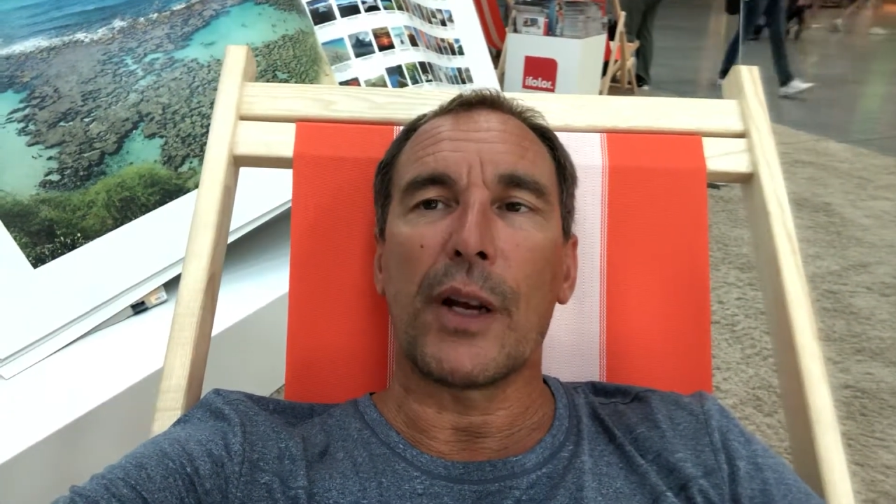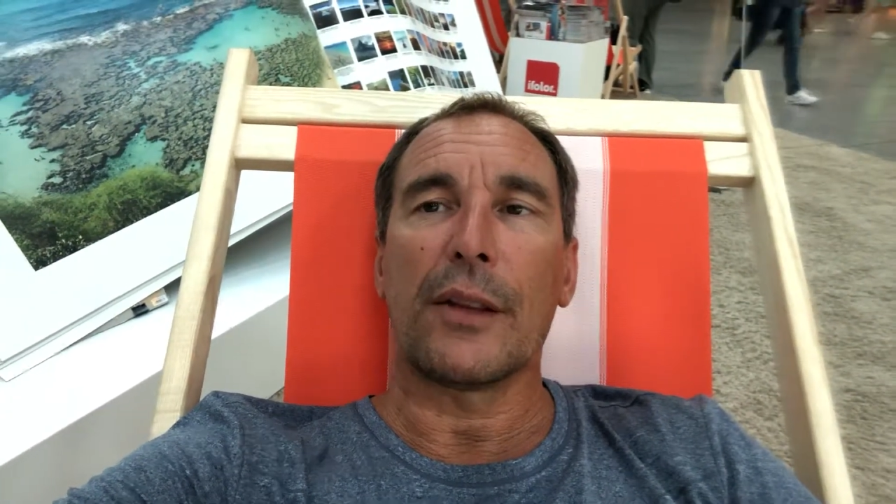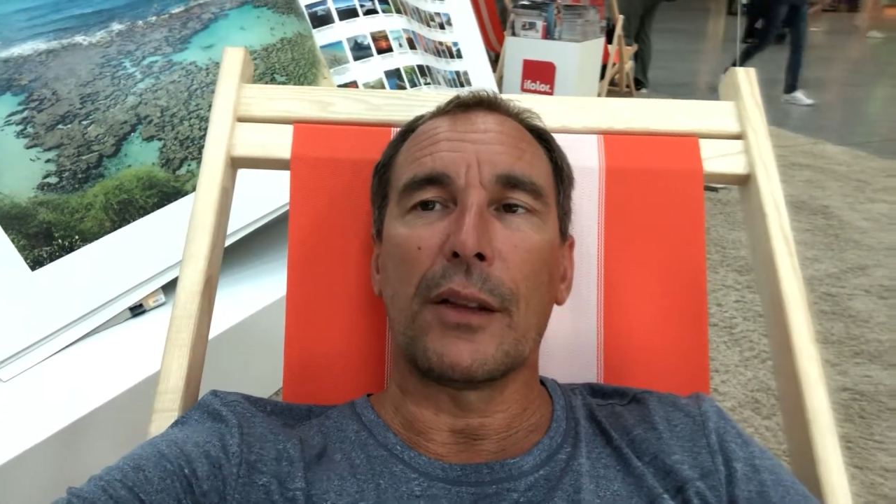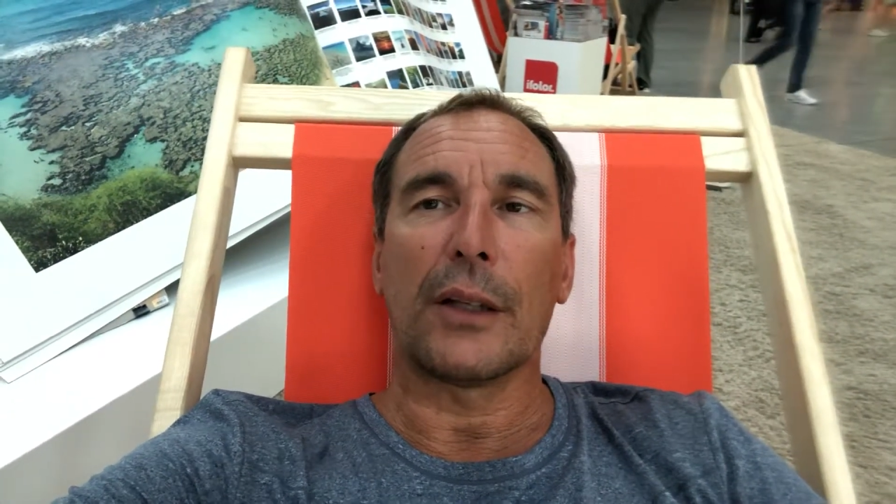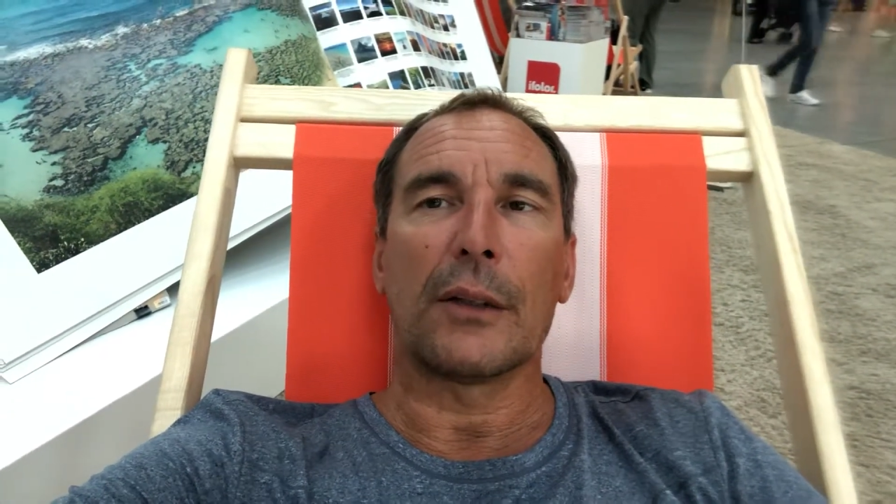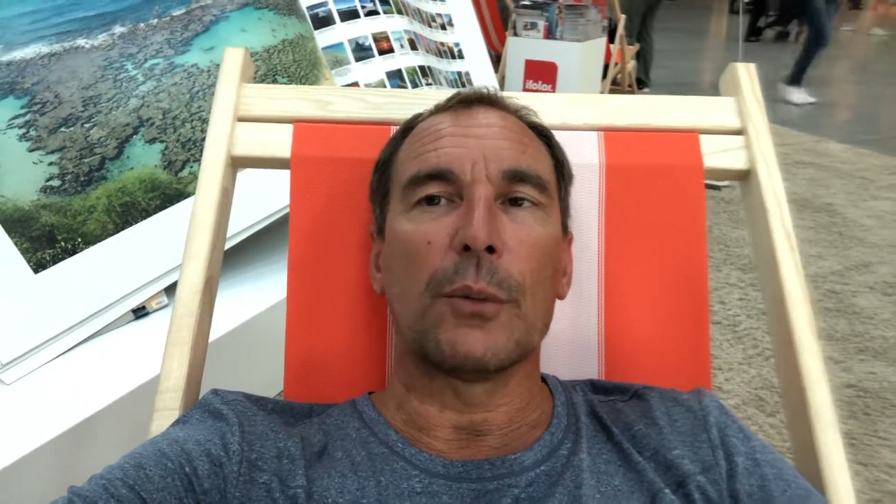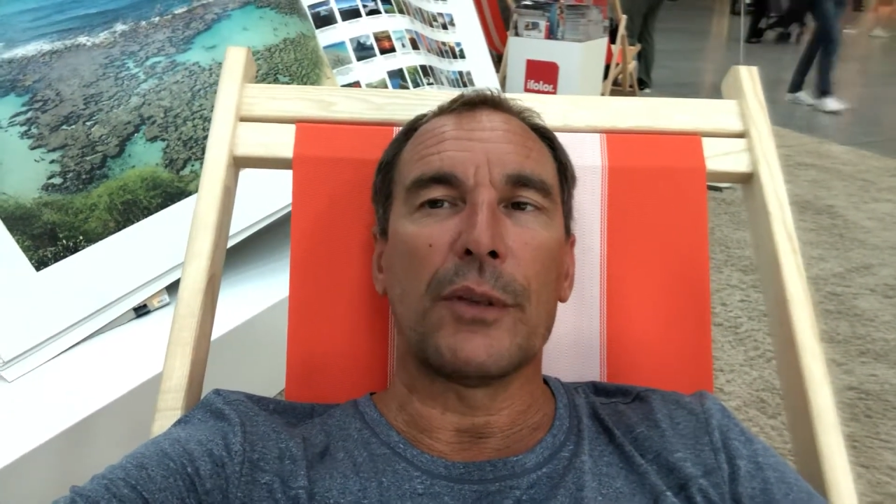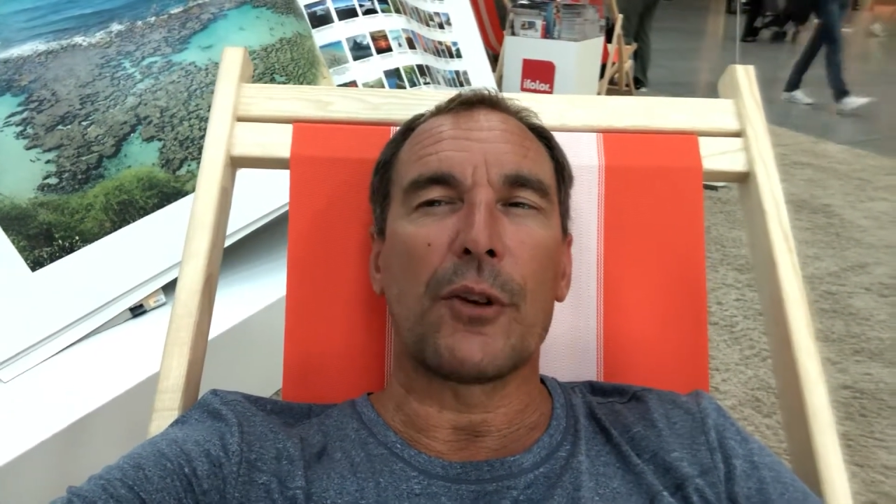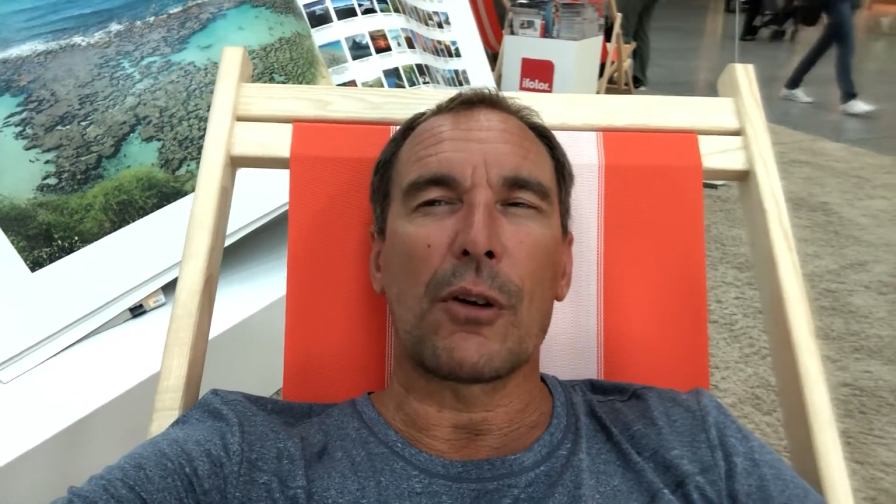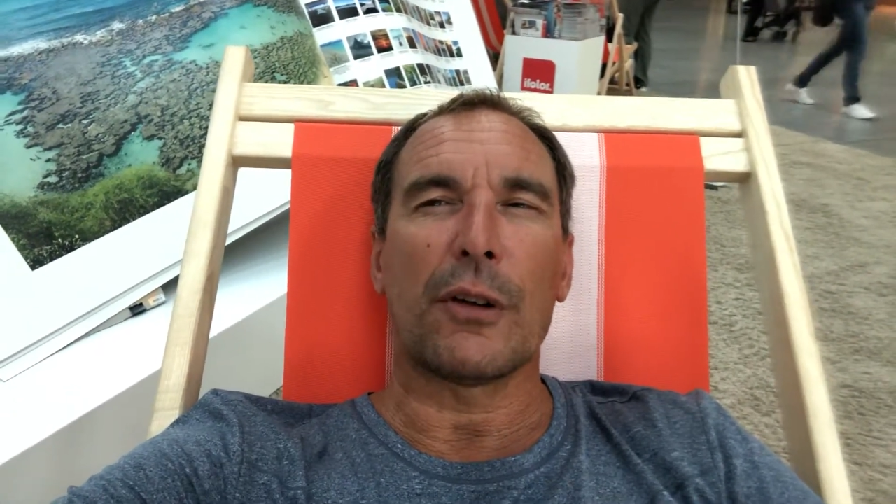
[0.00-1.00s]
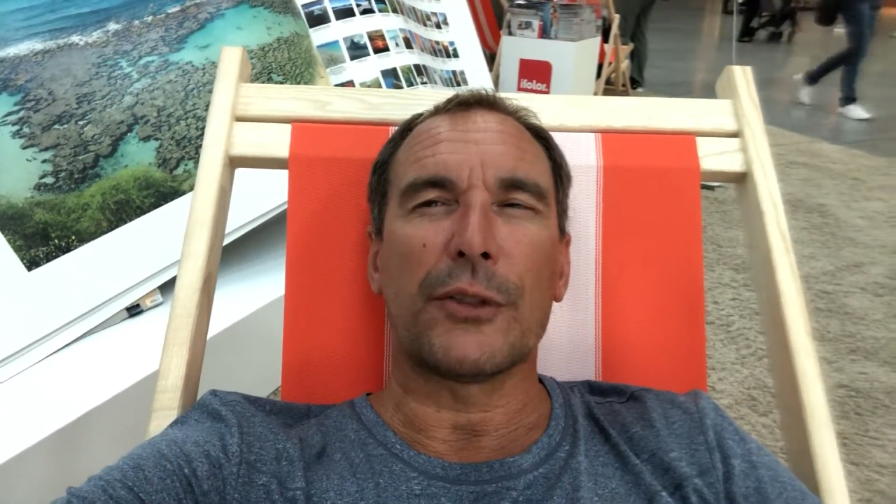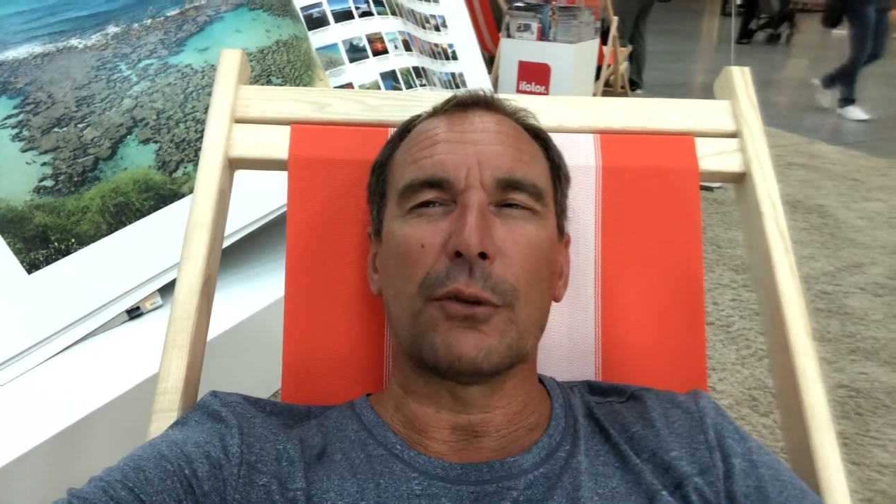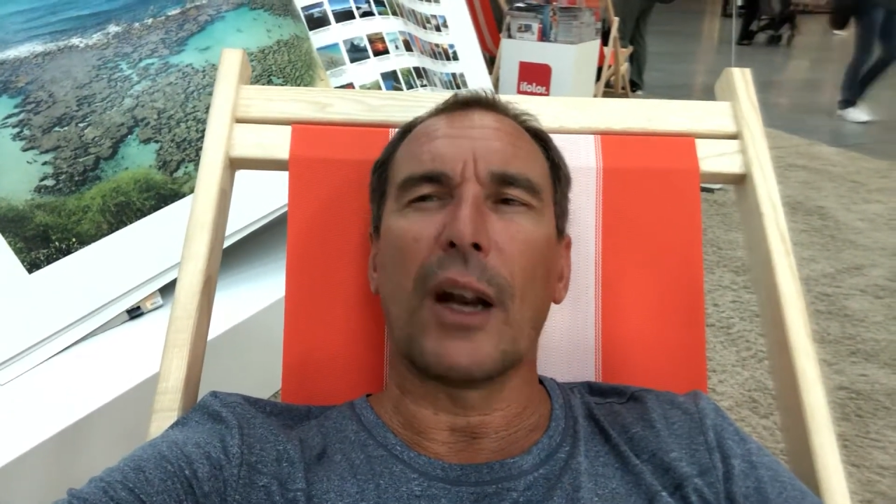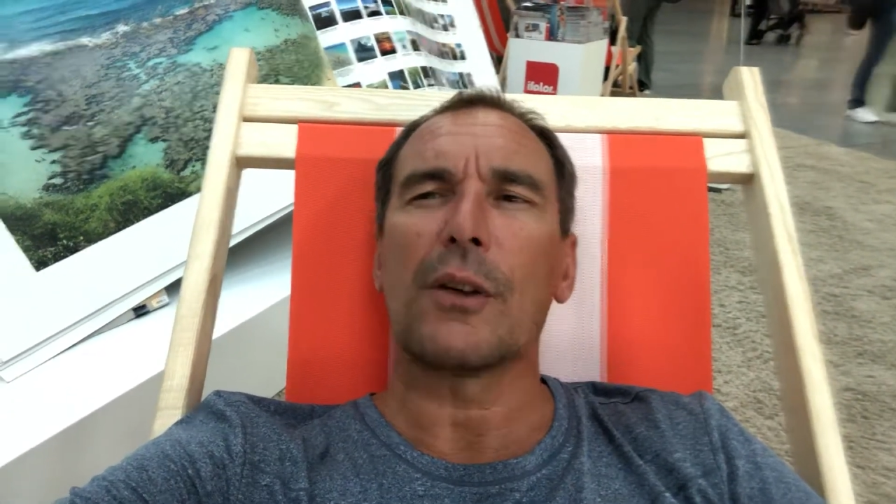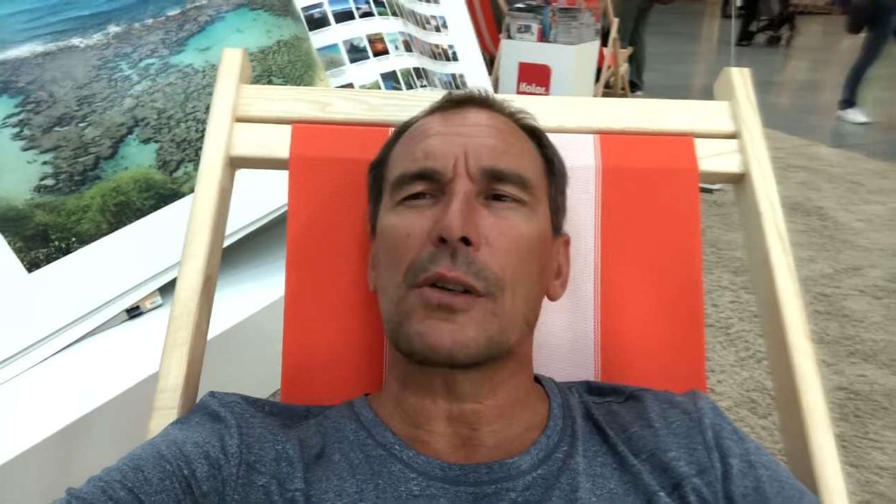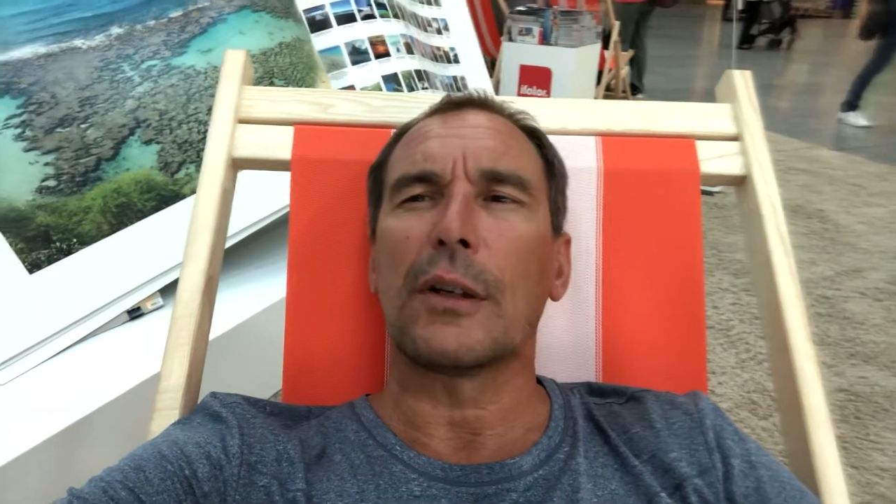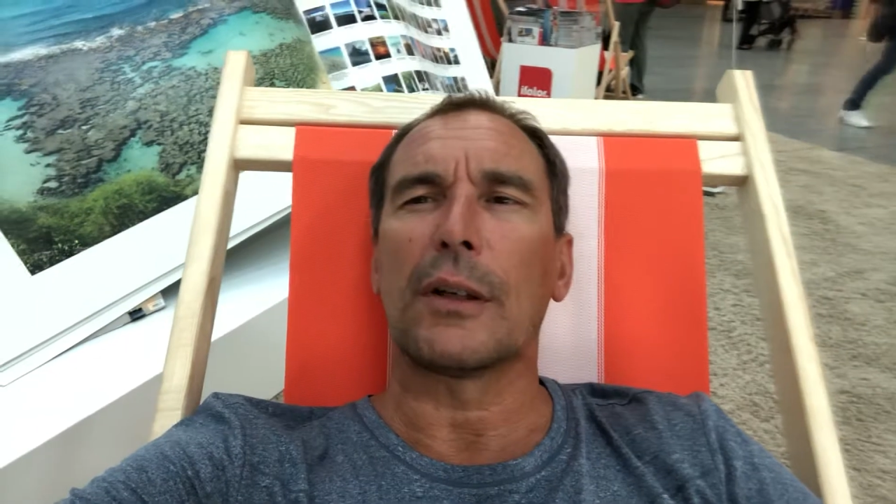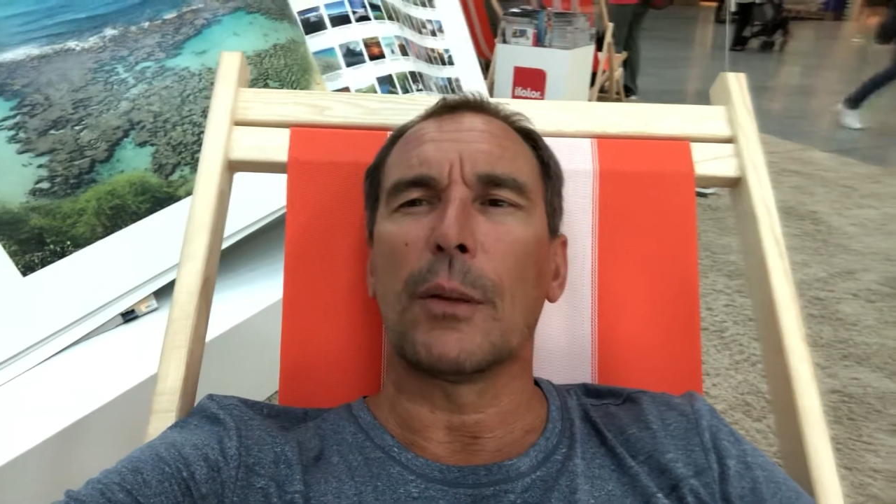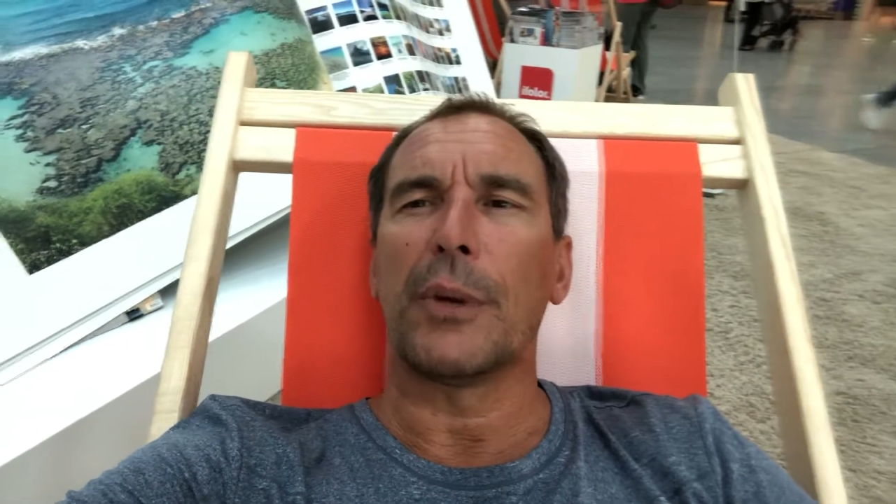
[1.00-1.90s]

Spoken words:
I think that we've gone off the rails a little